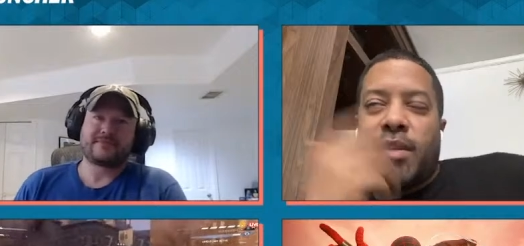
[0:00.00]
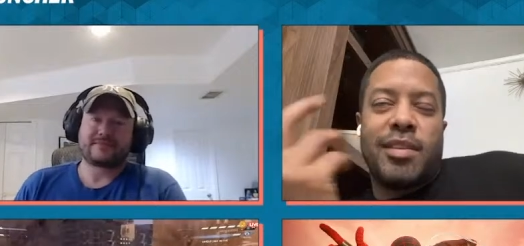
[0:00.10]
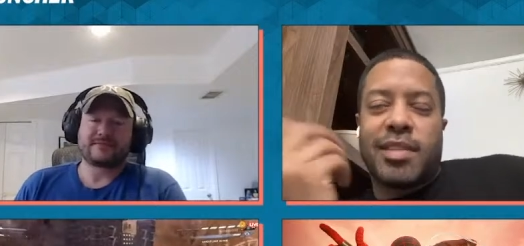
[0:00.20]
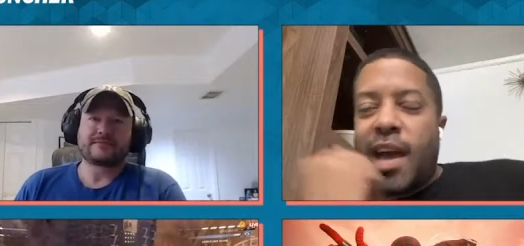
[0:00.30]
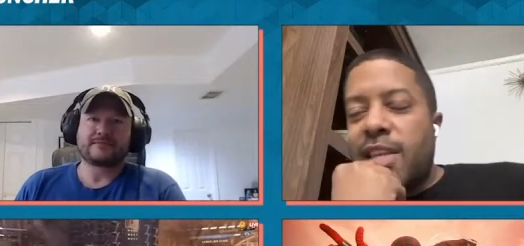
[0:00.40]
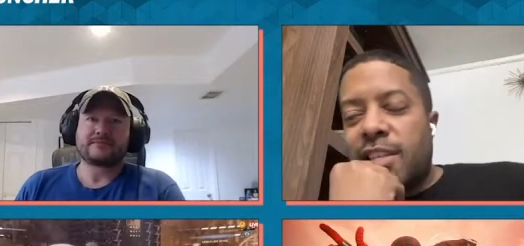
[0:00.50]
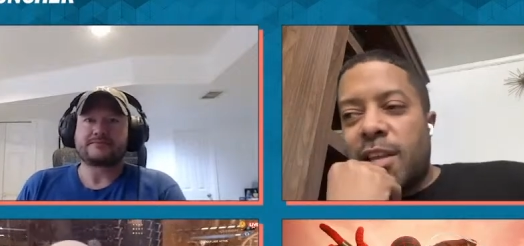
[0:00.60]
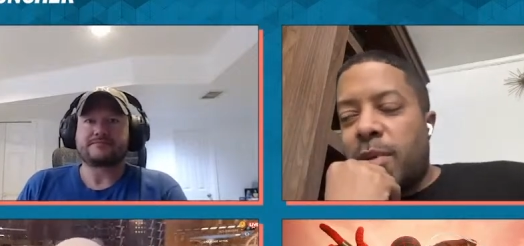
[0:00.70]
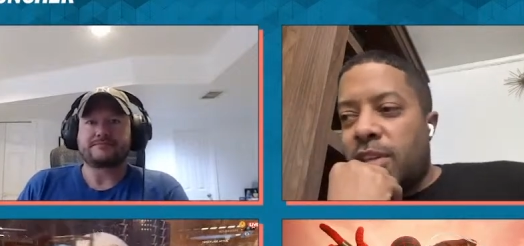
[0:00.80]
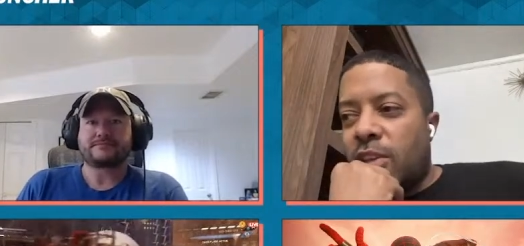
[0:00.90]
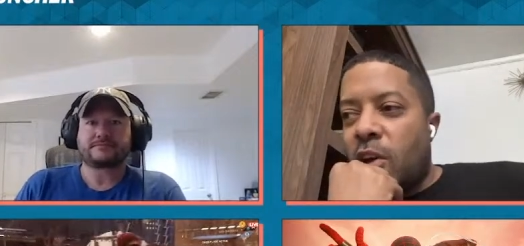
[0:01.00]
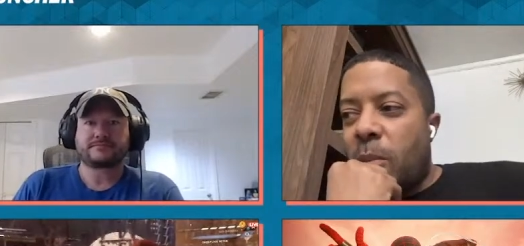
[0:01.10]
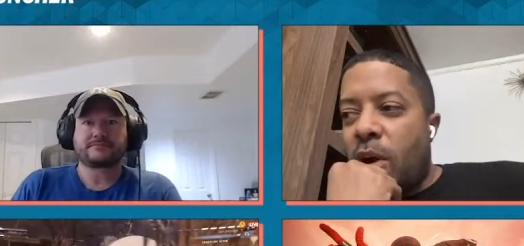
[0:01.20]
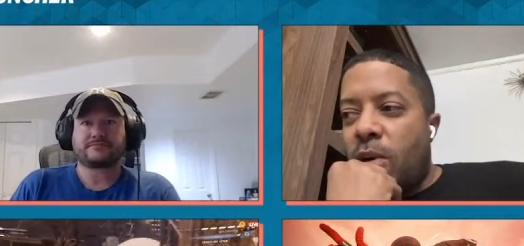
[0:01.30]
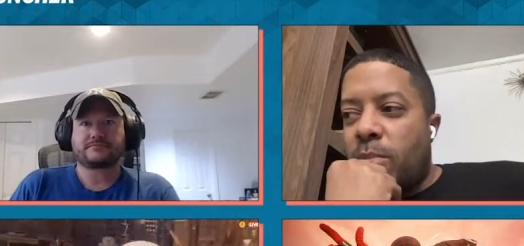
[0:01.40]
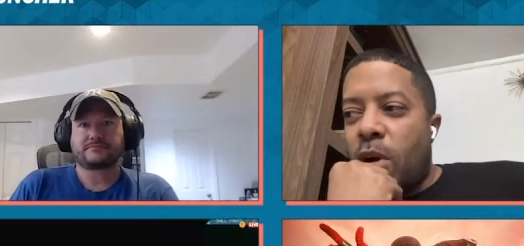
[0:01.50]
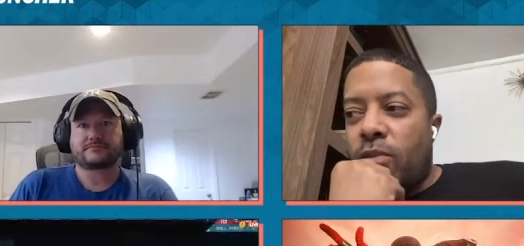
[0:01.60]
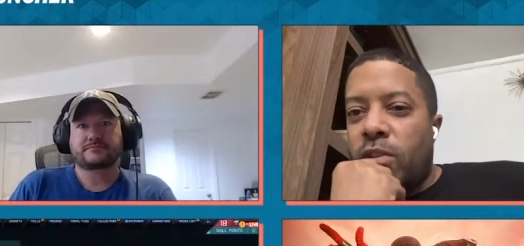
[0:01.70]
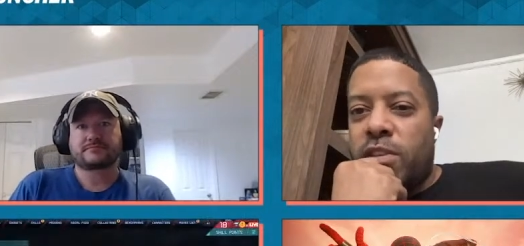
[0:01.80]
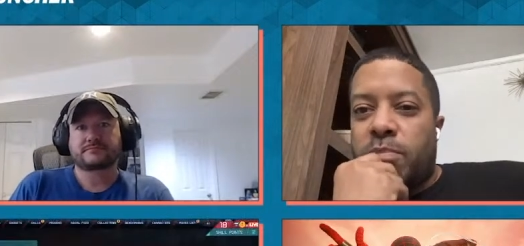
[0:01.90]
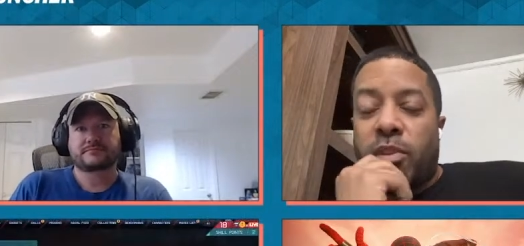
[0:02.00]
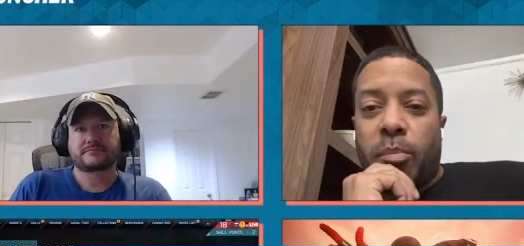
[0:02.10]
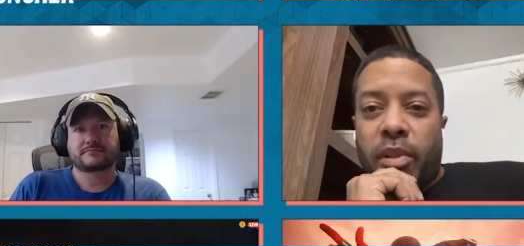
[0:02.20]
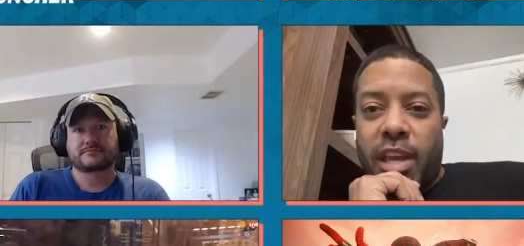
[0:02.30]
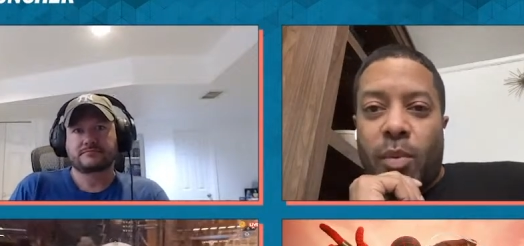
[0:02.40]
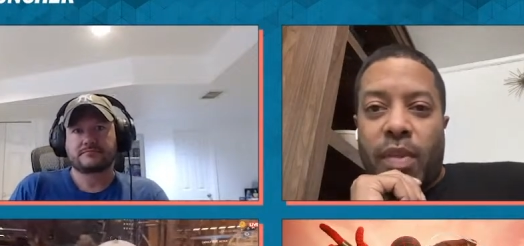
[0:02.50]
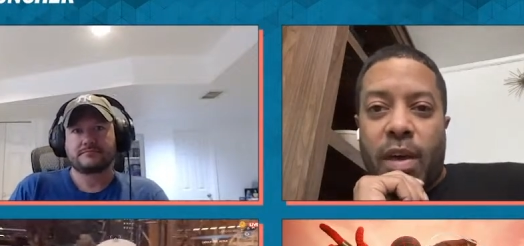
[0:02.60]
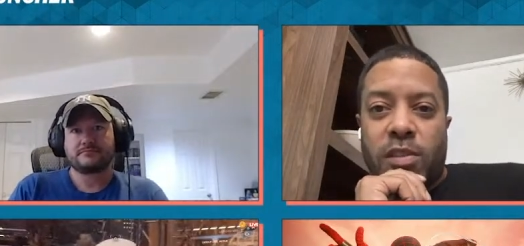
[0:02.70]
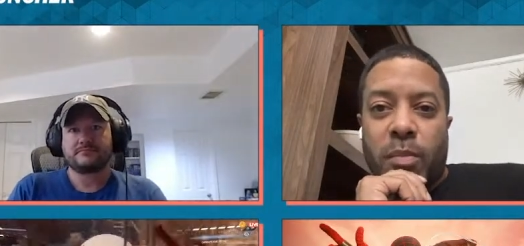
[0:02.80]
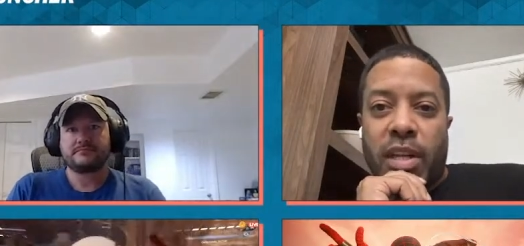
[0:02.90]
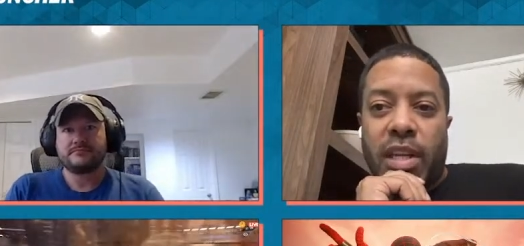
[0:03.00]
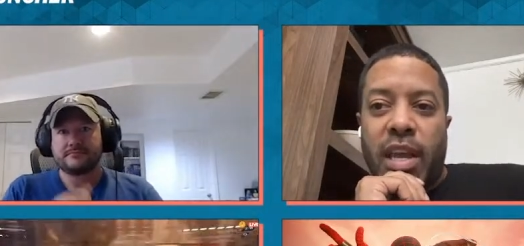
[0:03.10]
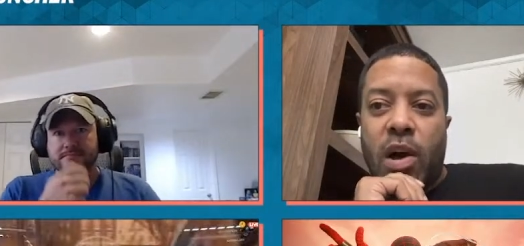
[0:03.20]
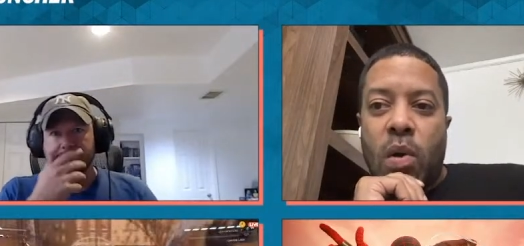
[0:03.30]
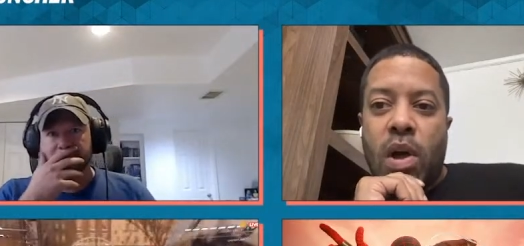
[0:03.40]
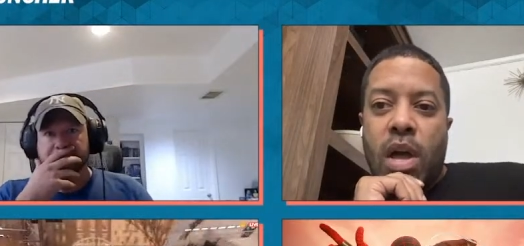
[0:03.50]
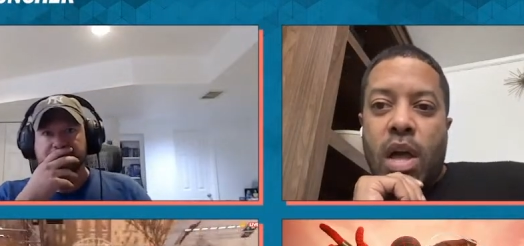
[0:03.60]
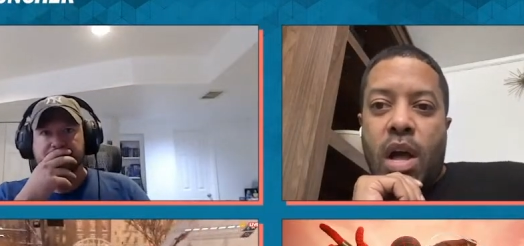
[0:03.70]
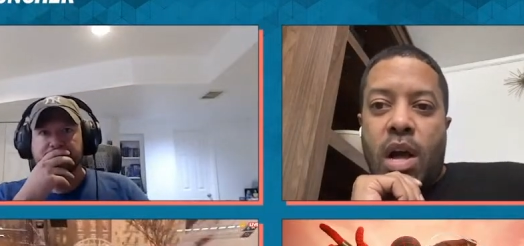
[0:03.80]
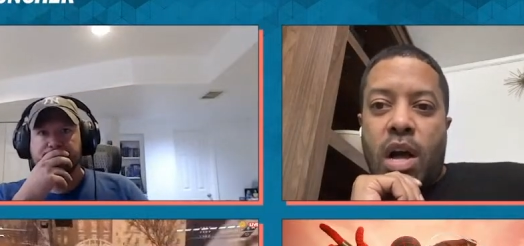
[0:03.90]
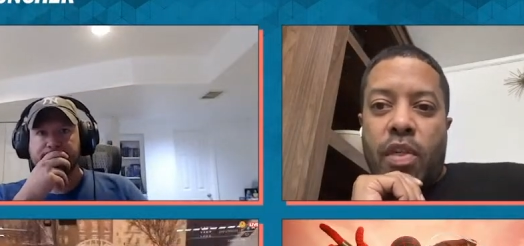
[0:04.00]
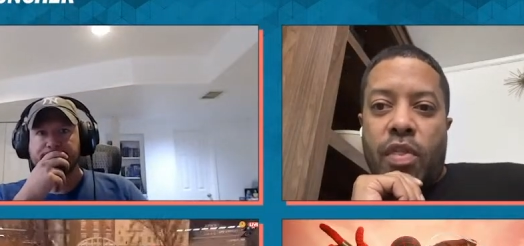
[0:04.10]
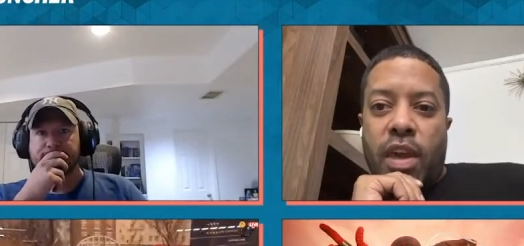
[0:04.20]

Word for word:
Speaker 1: But the sky's the limit. You know, Mar- Marvel is they're playing with house money now. Uh,